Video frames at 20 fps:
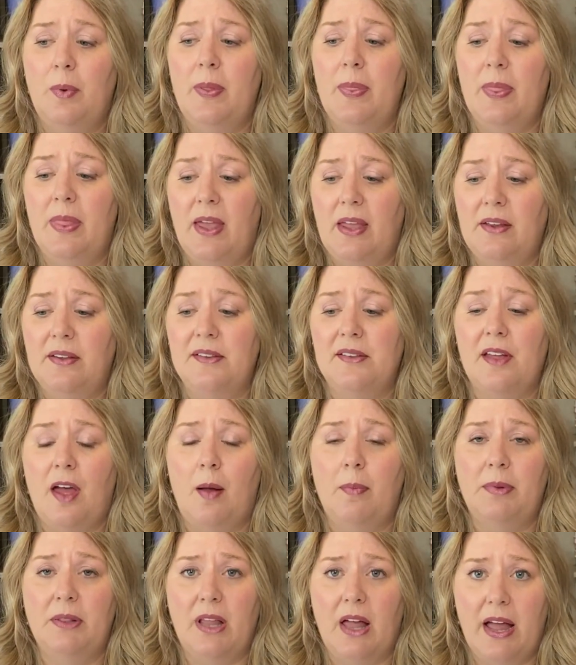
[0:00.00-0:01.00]
when they
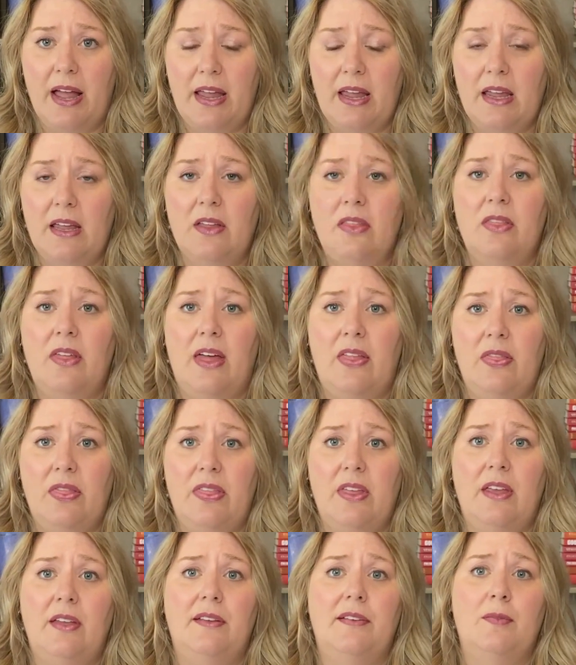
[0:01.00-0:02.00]
stop lying, then
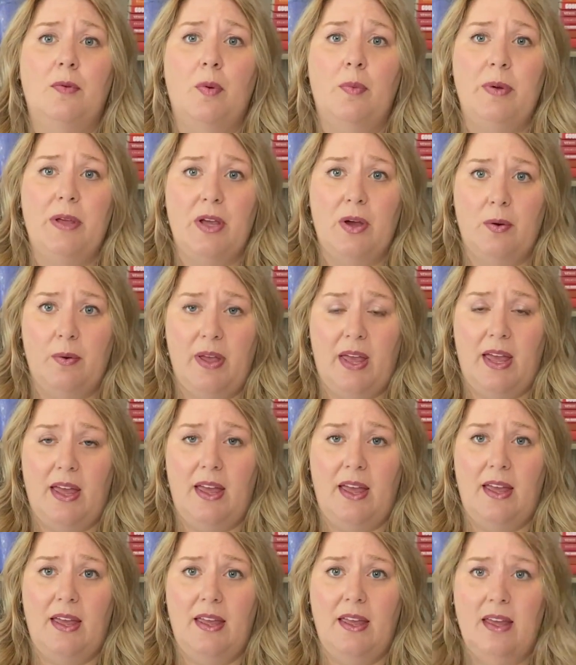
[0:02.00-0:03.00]
things will be
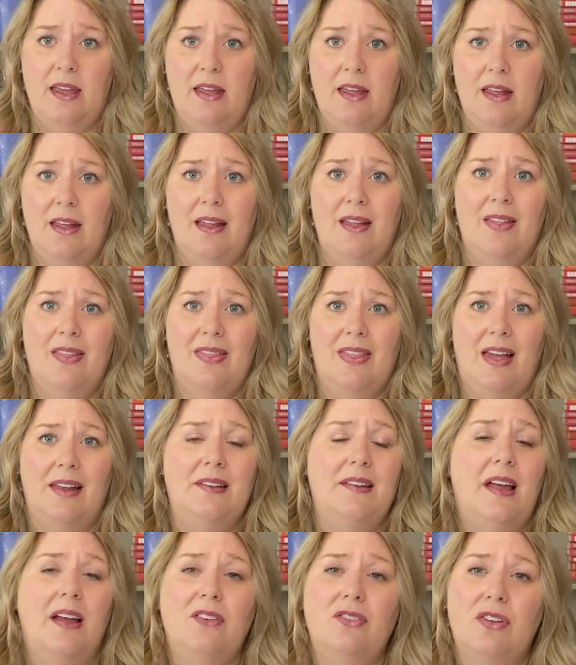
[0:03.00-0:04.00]
okay.
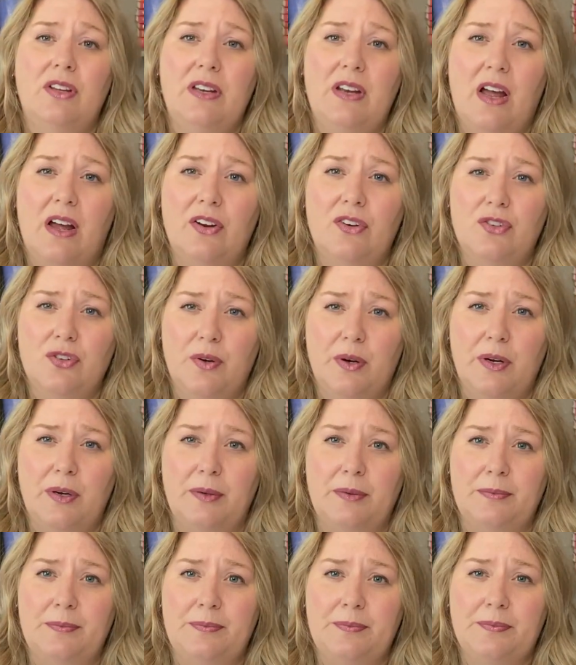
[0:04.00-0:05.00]
That's actually not
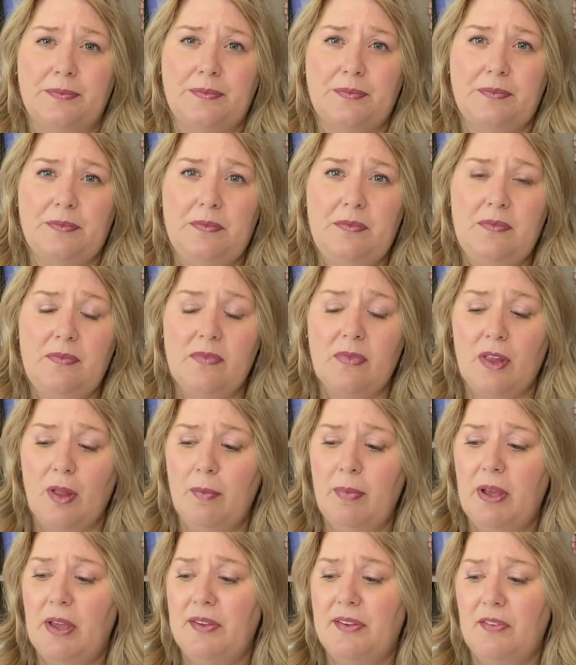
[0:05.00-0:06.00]
true.
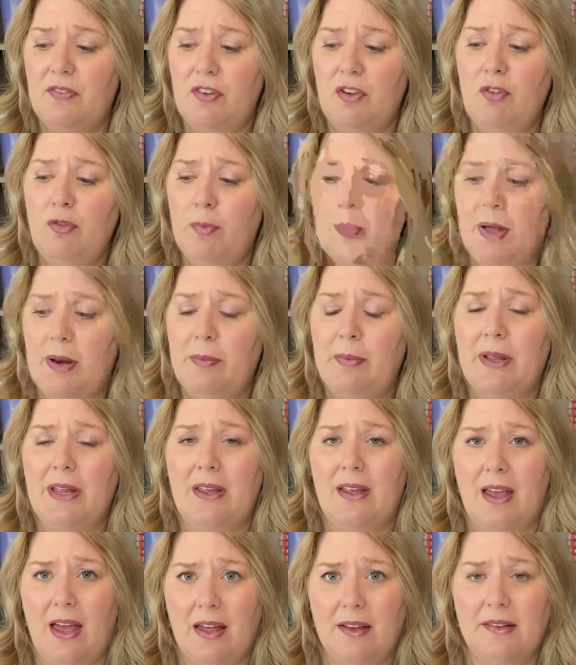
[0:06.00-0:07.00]
Because if you've been
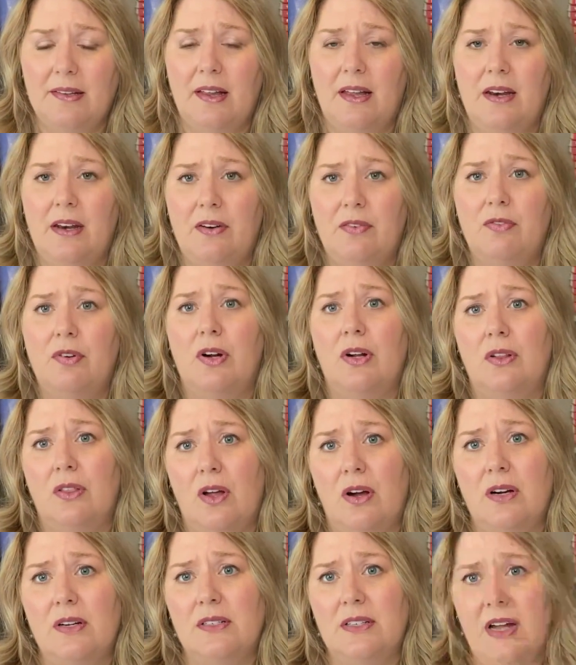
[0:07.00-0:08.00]
being gaslighted for a
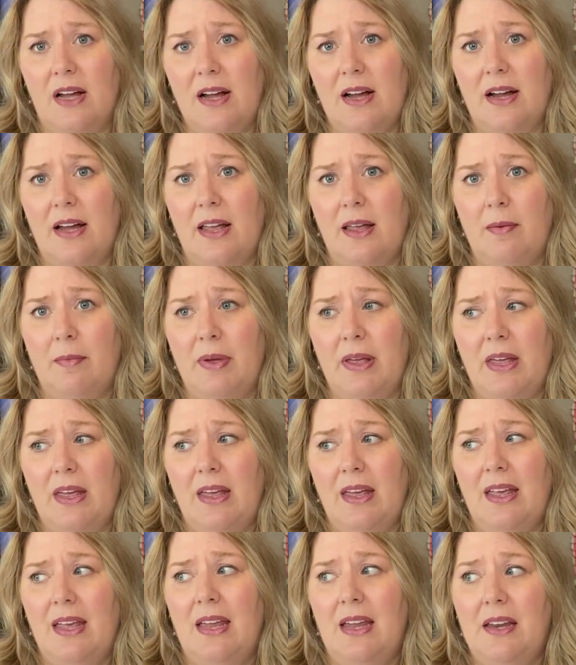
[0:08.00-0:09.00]
long time,
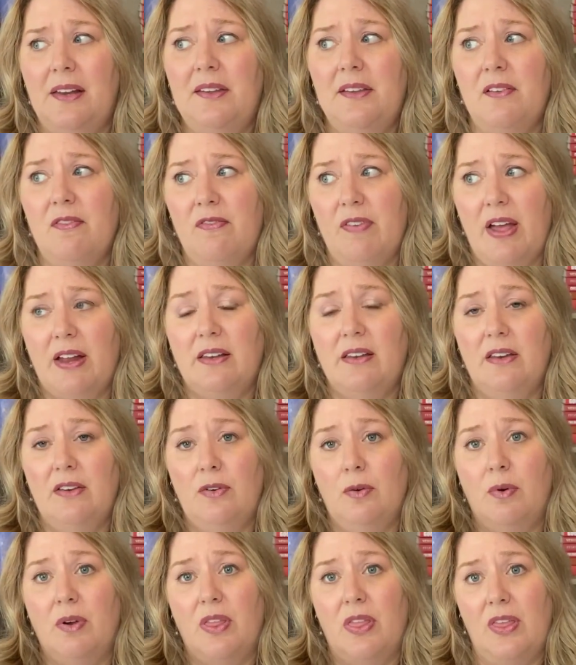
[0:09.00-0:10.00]
it's affected
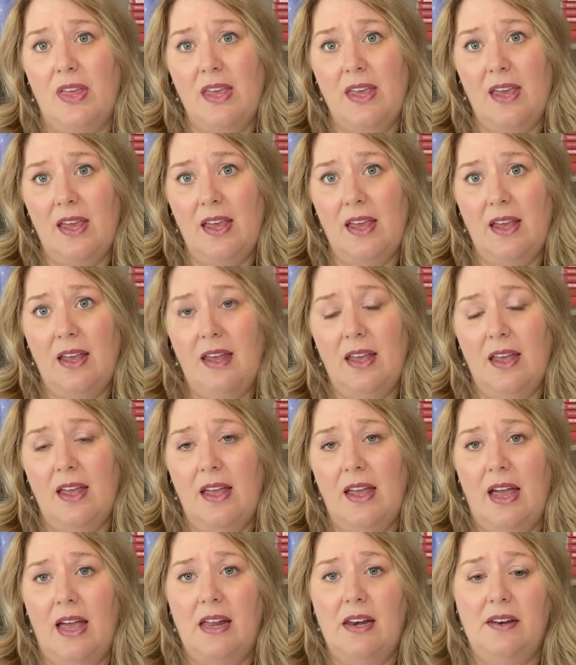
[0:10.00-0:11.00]
your thinking
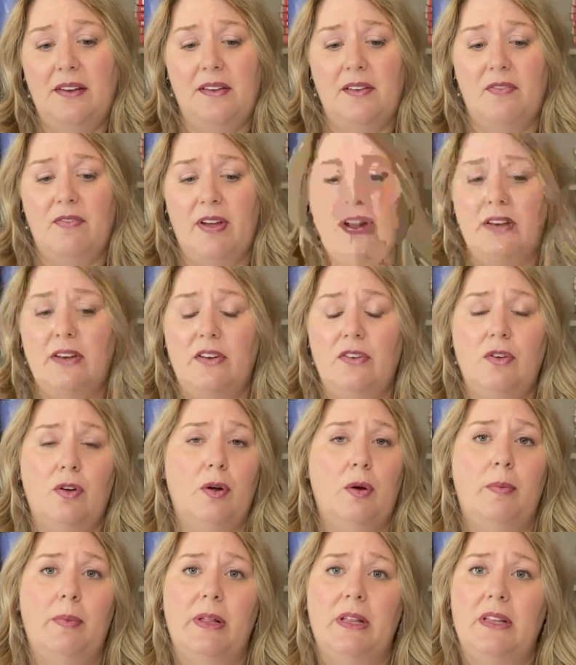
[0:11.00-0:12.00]
and it's affected
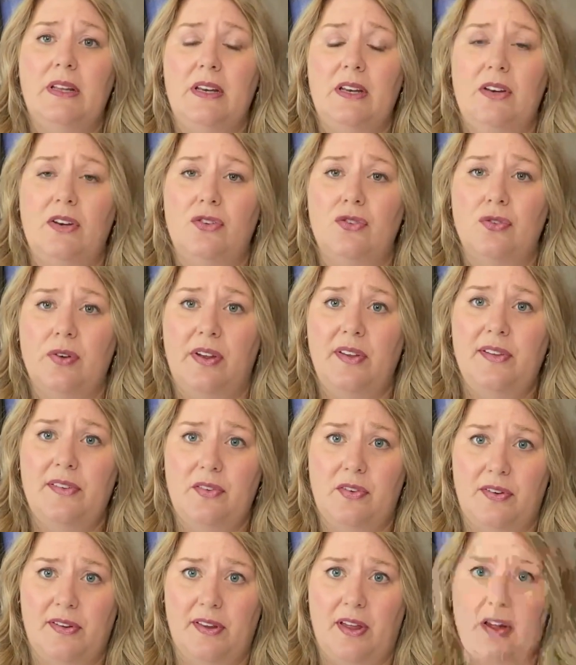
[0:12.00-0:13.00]
your ability to trust
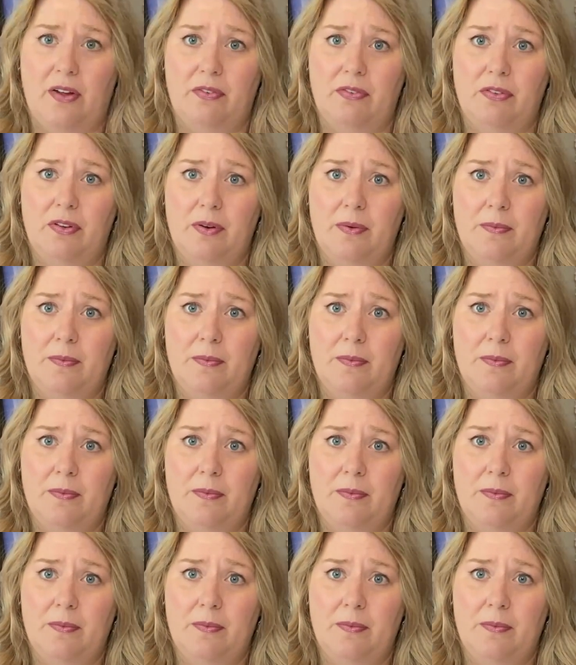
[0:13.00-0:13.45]
yourself.